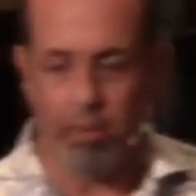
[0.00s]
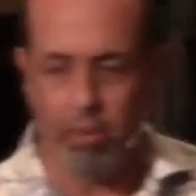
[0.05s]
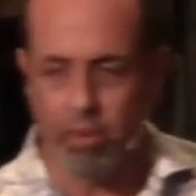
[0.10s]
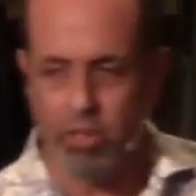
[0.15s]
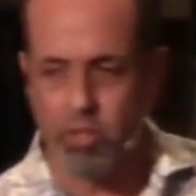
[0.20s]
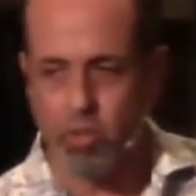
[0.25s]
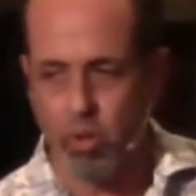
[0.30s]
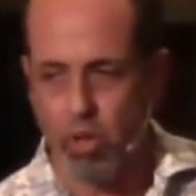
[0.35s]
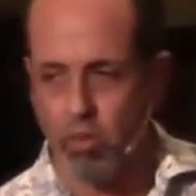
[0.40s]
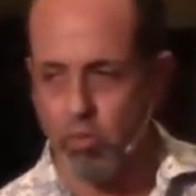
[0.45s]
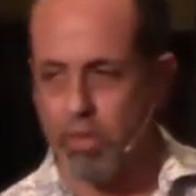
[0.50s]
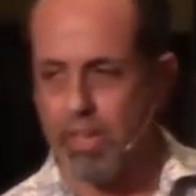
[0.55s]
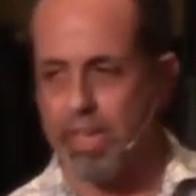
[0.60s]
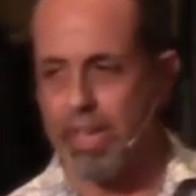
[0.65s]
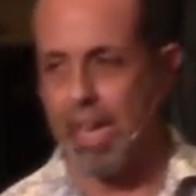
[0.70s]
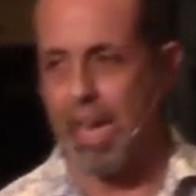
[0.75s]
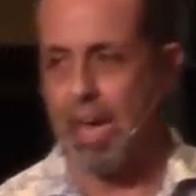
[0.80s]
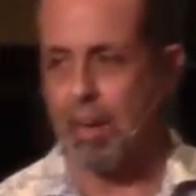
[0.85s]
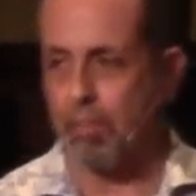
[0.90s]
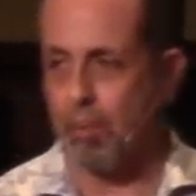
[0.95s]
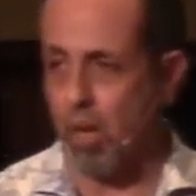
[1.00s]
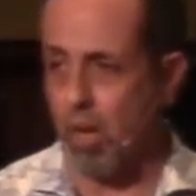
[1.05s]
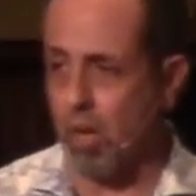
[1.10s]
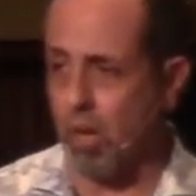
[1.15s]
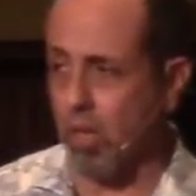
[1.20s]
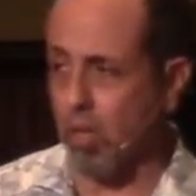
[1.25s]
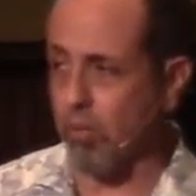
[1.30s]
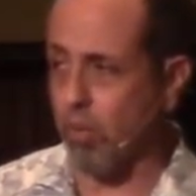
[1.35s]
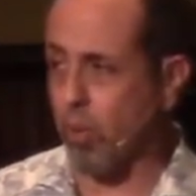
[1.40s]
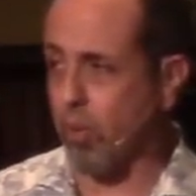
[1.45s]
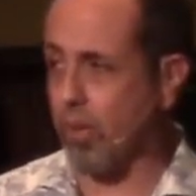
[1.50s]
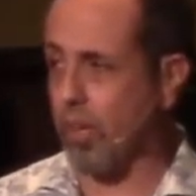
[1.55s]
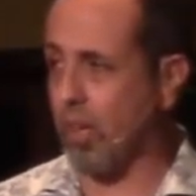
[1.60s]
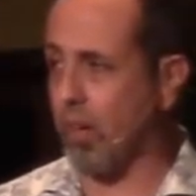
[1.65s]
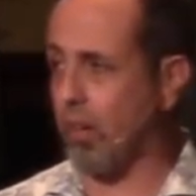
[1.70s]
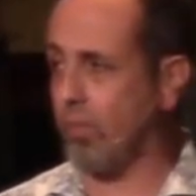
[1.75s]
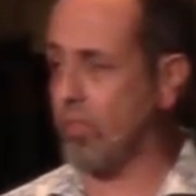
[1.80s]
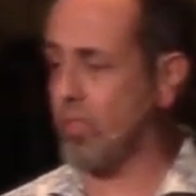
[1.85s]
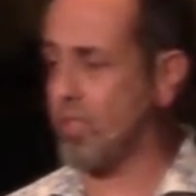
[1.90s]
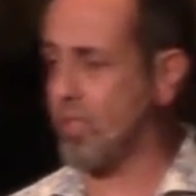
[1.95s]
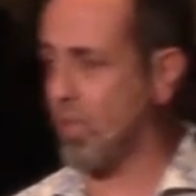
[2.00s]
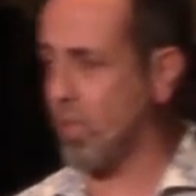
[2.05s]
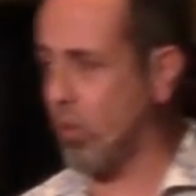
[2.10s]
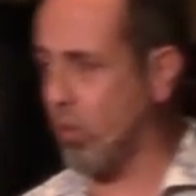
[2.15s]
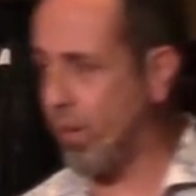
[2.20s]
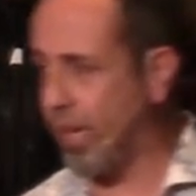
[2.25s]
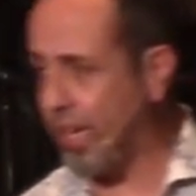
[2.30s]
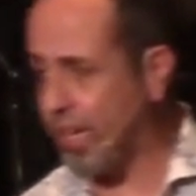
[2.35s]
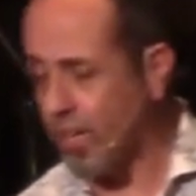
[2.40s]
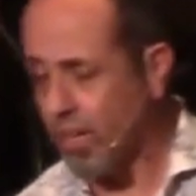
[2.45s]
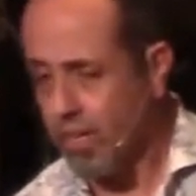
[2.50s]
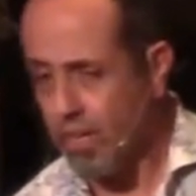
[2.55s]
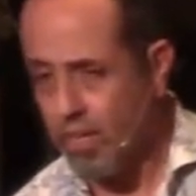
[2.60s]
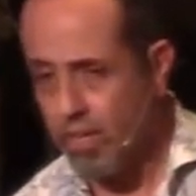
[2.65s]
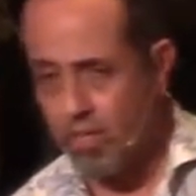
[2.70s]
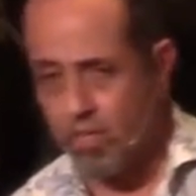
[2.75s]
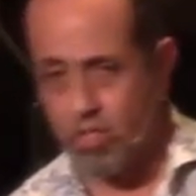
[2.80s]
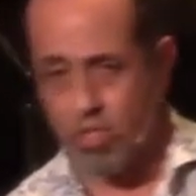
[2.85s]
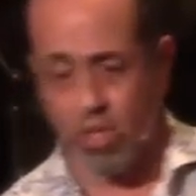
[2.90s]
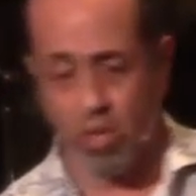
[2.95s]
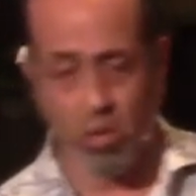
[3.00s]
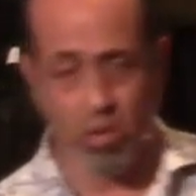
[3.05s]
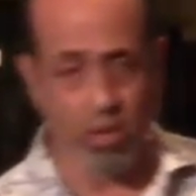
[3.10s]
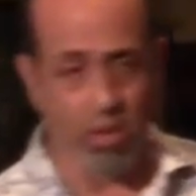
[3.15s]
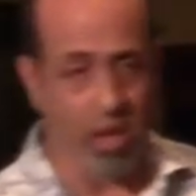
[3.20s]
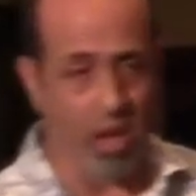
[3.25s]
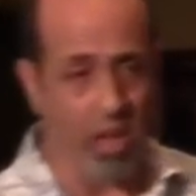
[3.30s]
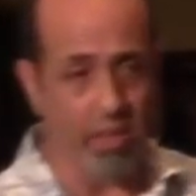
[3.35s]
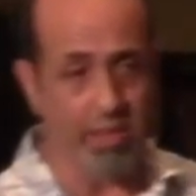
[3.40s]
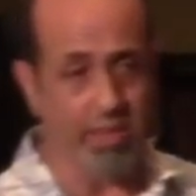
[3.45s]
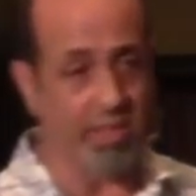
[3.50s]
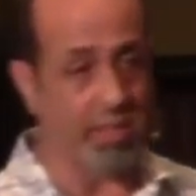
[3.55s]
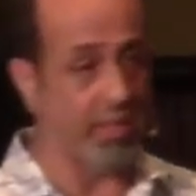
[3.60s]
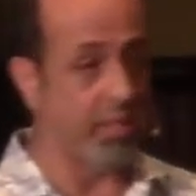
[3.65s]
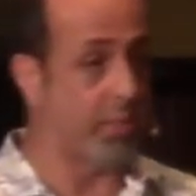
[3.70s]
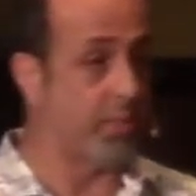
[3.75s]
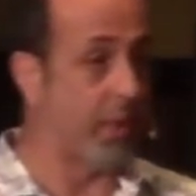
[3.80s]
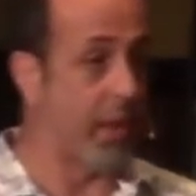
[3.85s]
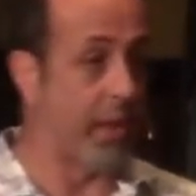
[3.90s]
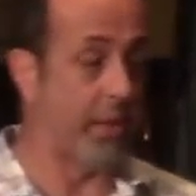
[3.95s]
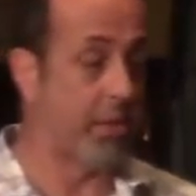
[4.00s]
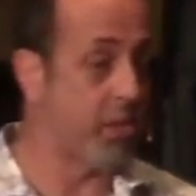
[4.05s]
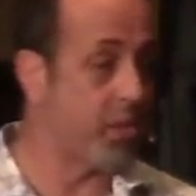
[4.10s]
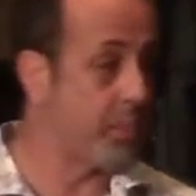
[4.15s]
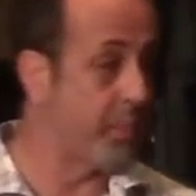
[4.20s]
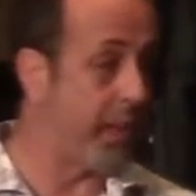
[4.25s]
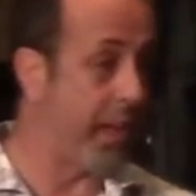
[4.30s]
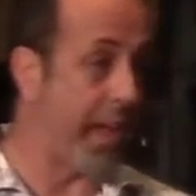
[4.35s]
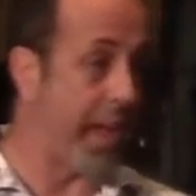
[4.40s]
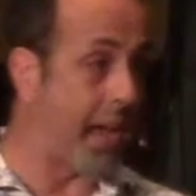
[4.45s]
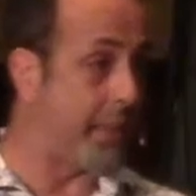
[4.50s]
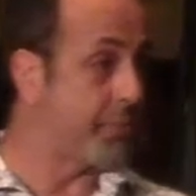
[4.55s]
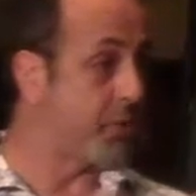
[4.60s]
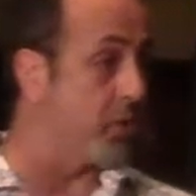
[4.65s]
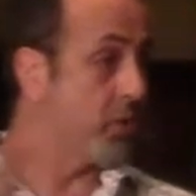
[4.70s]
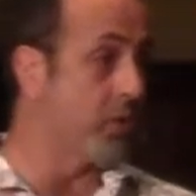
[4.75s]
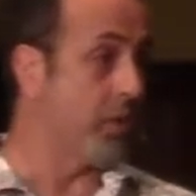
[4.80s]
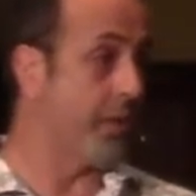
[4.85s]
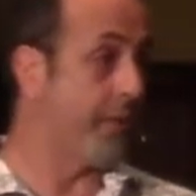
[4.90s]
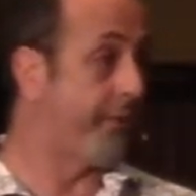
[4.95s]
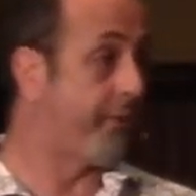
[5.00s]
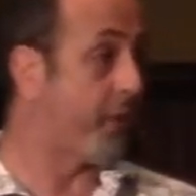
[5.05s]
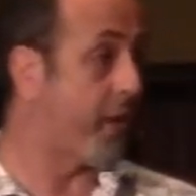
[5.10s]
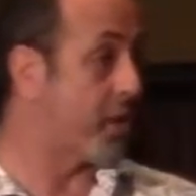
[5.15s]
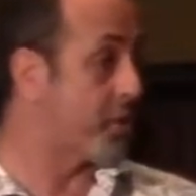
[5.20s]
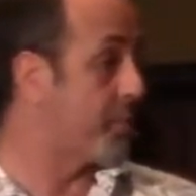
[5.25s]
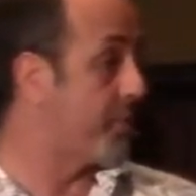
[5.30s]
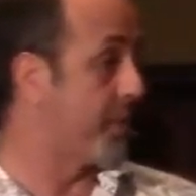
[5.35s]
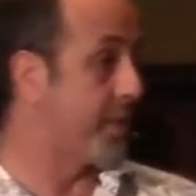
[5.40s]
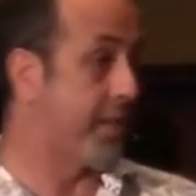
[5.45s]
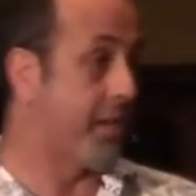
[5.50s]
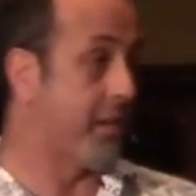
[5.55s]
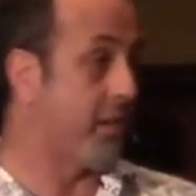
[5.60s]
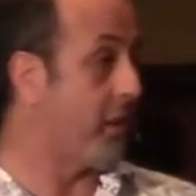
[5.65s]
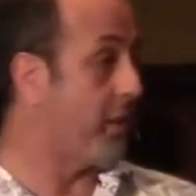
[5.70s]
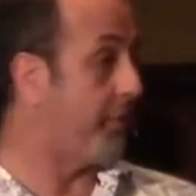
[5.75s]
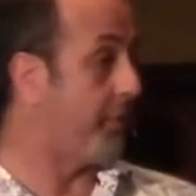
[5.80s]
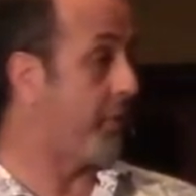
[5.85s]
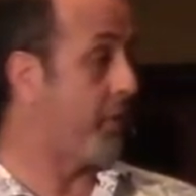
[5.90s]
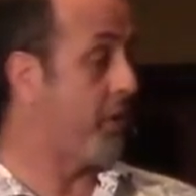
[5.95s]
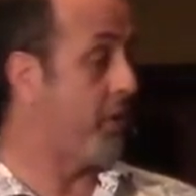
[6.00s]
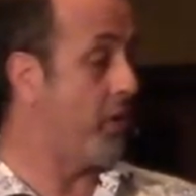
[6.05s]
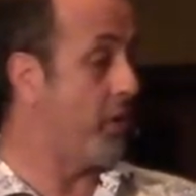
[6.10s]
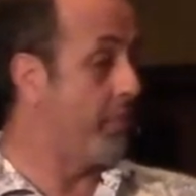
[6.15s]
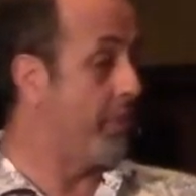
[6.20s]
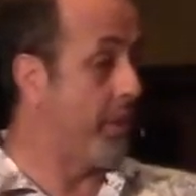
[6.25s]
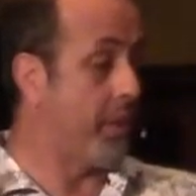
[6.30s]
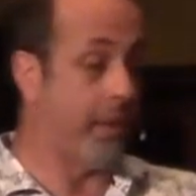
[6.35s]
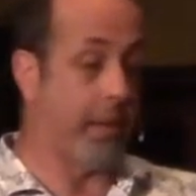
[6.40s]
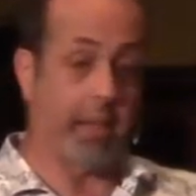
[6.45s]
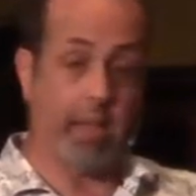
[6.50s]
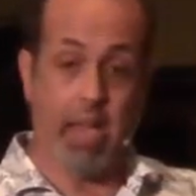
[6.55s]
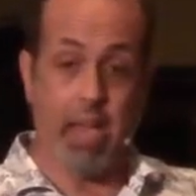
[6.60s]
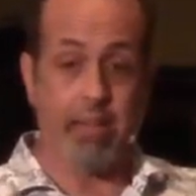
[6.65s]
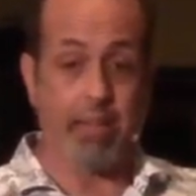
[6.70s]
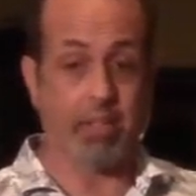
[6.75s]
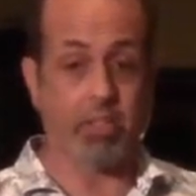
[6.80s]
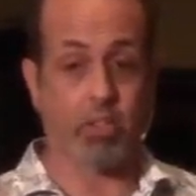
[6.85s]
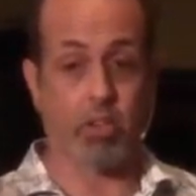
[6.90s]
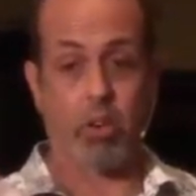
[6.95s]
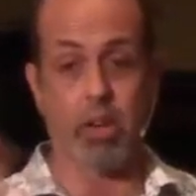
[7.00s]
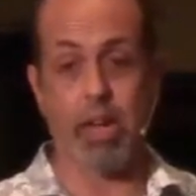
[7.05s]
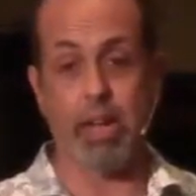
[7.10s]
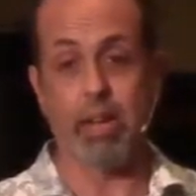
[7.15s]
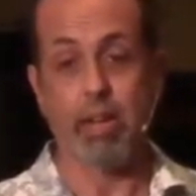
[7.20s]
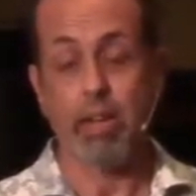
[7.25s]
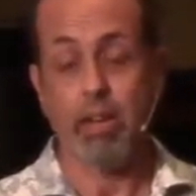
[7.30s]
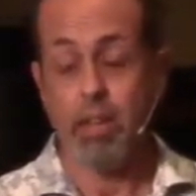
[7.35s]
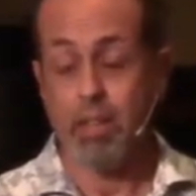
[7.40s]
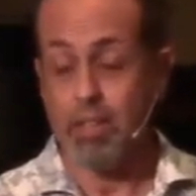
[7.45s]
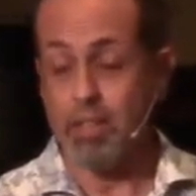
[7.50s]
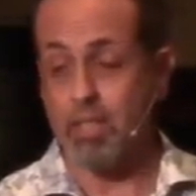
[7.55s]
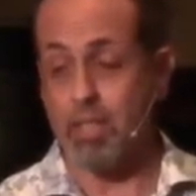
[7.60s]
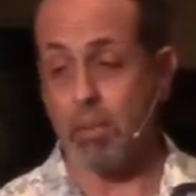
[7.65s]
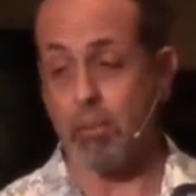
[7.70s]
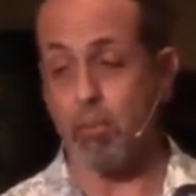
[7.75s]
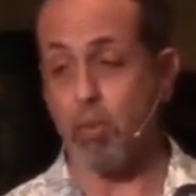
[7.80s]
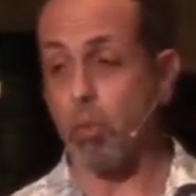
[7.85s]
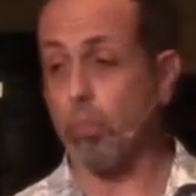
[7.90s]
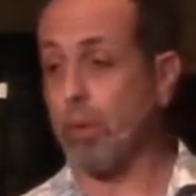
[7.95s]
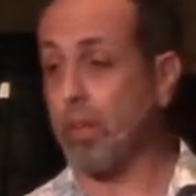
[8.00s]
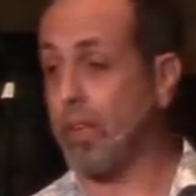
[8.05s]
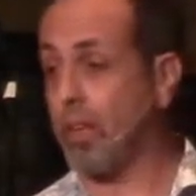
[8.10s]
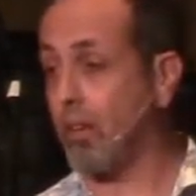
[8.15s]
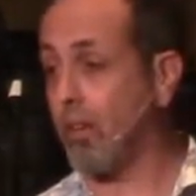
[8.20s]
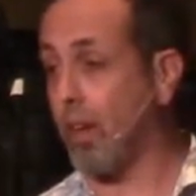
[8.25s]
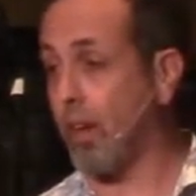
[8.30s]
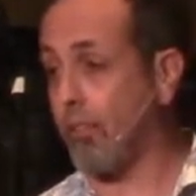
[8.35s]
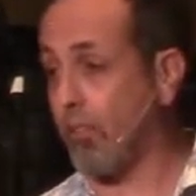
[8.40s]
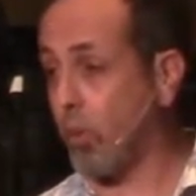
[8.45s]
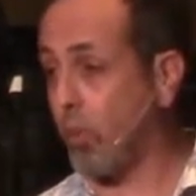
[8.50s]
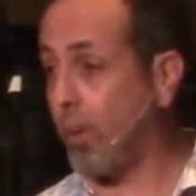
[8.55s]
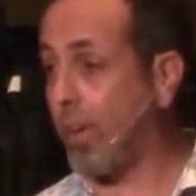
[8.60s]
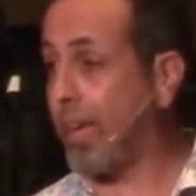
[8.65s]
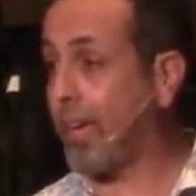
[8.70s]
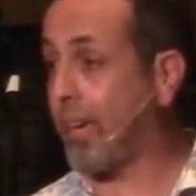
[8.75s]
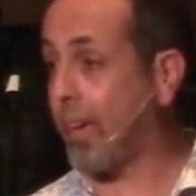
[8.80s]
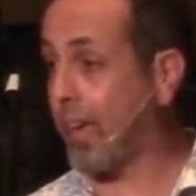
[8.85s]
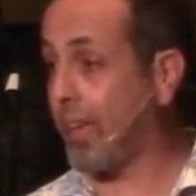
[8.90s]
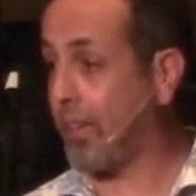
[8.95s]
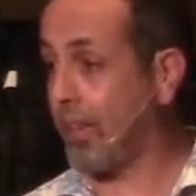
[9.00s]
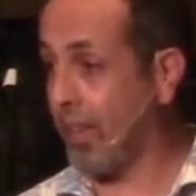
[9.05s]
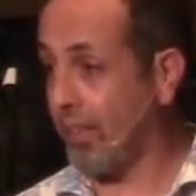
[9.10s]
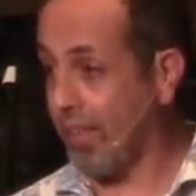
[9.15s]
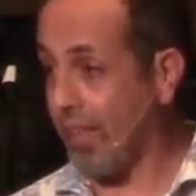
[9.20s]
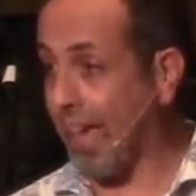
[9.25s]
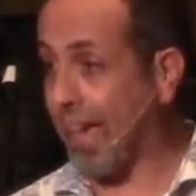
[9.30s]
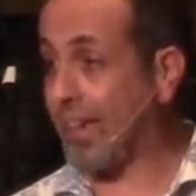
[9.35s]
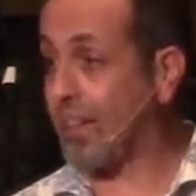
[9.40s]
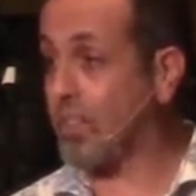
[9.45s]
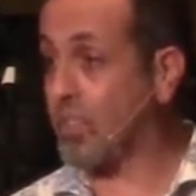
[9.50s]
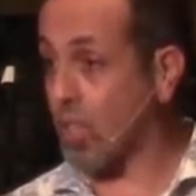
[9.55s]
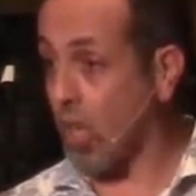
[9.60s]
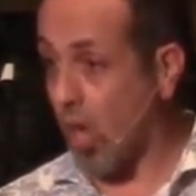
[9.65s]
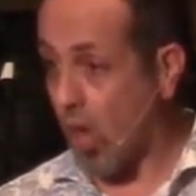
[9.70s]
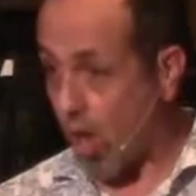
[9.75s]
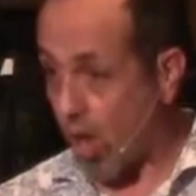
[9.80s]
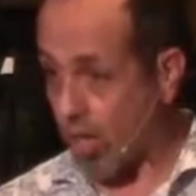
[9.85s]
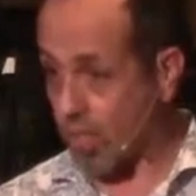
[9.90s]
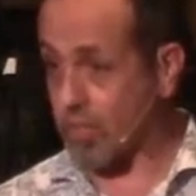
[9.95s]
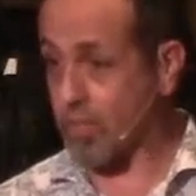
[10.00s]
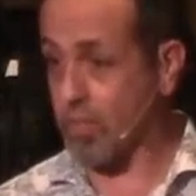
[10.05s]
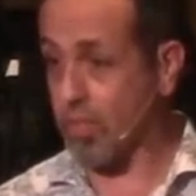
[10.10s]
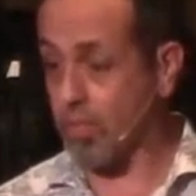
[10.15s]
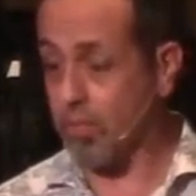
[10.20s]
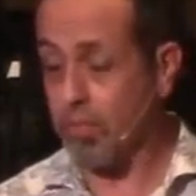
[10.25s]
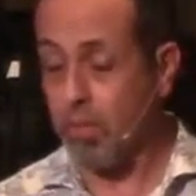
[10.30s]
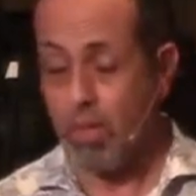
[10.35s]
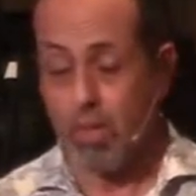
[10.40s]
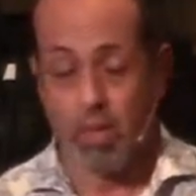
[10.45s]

We just want to recap. Not all of you are here every single week. So all this, this might just be absolutely fresh material for you. You'd be like, hey, that's great. Some of you have been here every week, and that is awesome.